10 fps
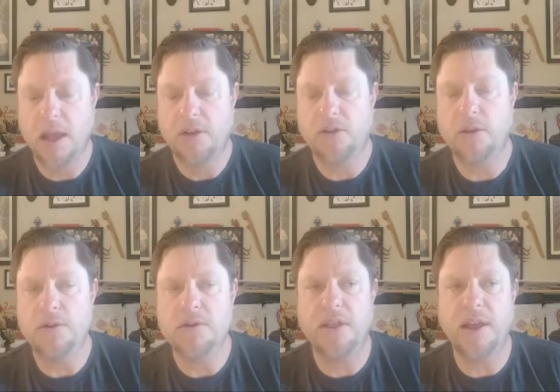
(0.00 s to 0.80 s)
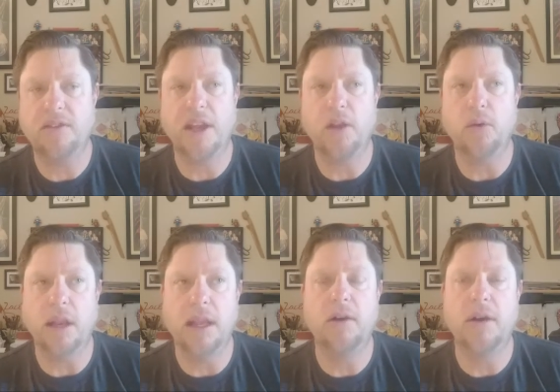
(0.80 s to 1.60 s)
So those are things that you
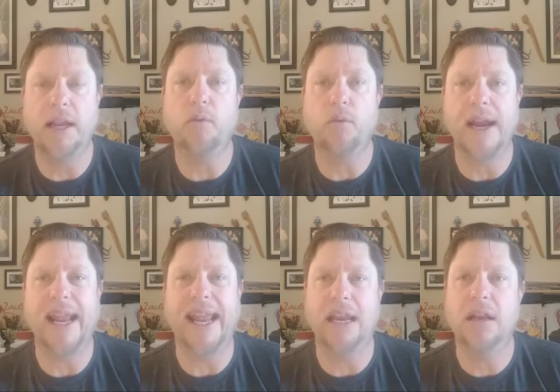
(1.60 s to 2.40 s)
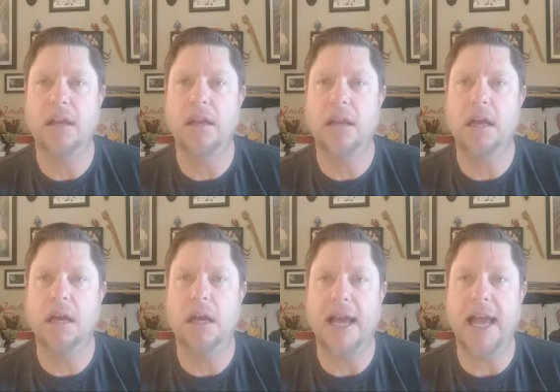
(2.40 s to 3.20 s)
literally read
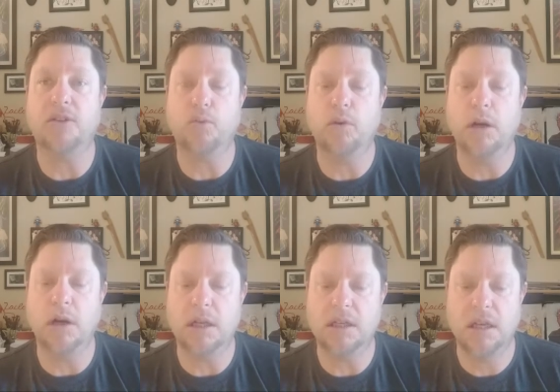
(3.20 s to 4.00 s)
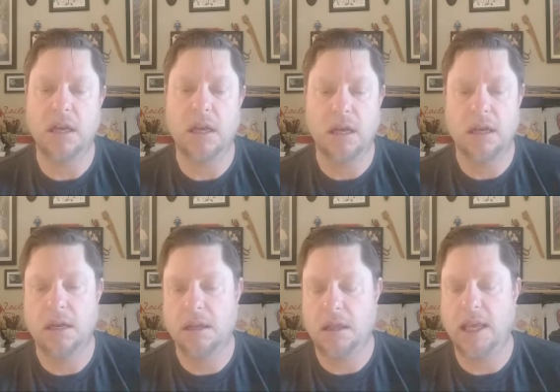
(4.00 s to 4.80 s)
as words.
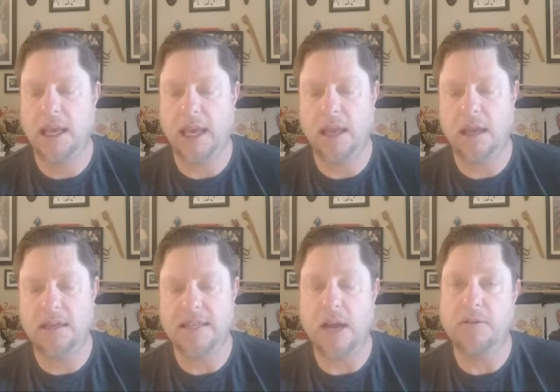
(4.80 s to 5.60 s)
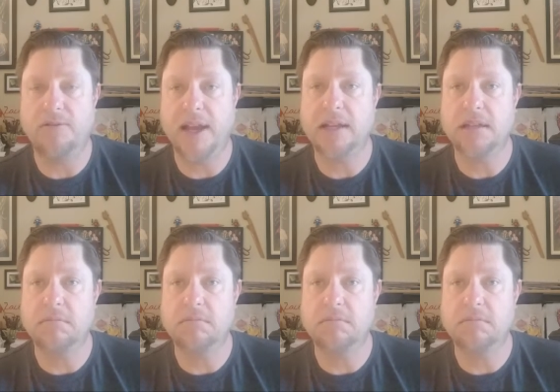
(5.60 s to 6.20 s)
The sound effects,